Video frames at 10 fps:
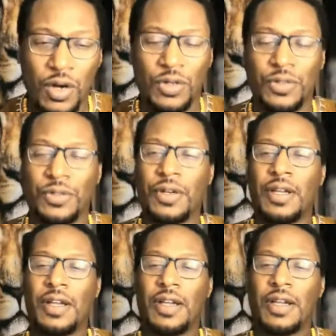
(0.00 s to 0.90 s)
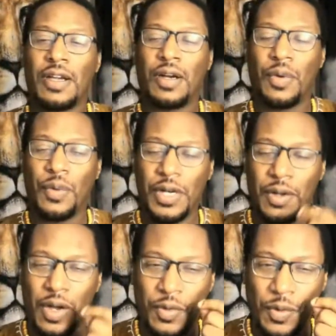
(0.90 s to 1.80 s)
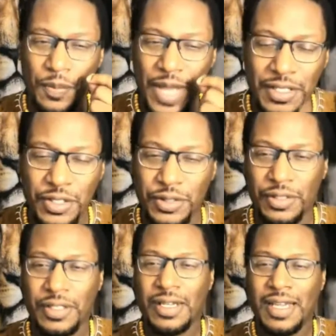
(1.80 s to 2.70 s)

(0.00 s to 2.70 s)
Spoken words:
goal, with a measured.